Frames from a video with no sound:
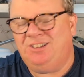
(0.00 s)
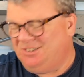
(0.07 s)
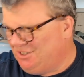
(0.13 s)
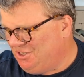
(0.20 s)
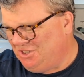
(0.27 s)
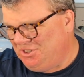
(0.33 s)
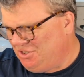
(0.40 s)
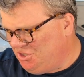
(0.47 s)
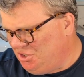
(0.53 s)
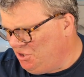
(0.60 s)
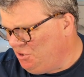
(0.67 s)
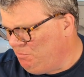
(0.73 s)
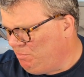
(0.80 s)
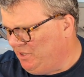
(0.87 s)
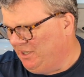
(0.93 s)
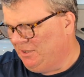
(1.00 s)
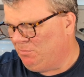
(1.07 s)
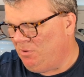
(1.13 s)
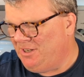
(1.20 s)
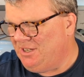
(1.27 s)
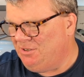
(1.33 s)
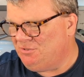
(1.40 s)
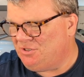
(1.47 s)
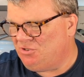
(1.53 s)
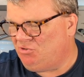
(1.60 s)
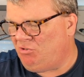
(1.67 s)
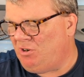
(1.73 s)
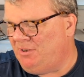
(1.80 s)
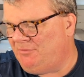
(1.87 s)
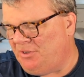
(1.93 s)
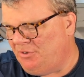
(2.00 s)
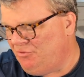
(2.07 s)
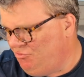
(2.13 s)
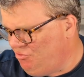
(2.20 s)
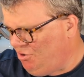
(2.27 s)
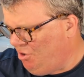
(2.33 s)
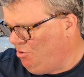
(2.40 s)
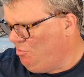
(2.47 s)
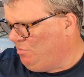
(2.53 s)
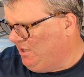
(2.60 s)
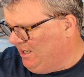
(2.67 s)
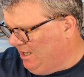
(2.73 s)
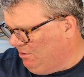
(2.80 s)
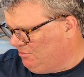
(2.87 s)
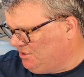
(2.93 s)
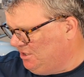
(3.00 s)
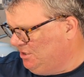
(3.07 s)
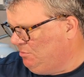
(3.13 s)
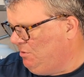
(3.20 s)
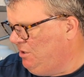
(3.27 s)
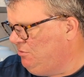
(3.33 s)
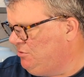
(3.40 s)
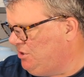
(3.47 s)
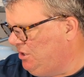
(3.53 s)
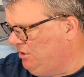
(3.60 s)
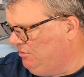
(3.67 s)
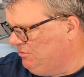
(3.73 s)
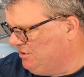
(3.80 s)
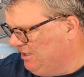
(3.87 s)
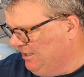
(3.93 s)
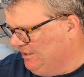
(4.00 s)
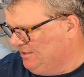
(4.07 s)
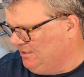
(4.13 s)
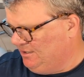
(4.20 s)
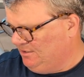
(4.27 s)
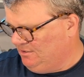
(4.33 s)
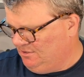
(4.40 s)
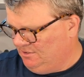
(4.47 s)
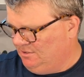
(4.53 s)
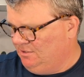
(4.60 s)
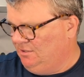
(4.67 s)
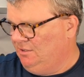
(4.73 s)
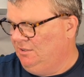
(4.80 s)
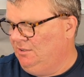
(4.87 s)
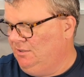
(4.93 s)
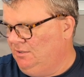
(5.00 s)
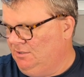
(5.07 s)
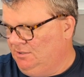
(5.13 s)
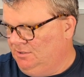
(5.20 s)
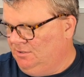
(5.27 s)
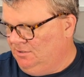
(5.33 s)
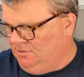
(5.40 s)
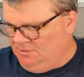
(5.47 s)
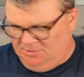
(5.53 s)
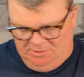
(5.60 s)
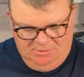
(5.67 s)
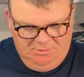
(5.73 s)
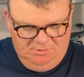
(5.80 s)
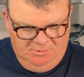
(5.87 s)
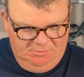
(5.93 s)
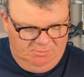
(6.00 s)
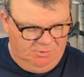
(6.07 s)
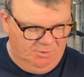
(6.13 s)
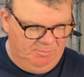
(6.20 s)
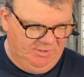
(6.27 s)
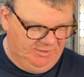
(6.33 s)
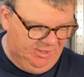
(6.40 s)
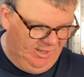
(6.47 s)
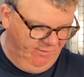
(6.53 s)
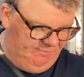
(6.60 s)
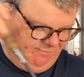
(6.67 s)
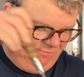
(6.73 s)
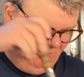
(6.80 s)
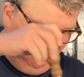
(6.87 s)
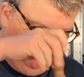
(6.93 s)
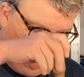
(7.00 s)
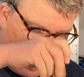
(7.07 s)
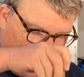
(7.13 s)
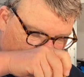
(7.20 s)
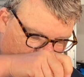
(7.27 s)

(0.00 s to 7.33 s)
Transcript: Stupid. Why use a drive that nobody else in the world uses? I want to be different.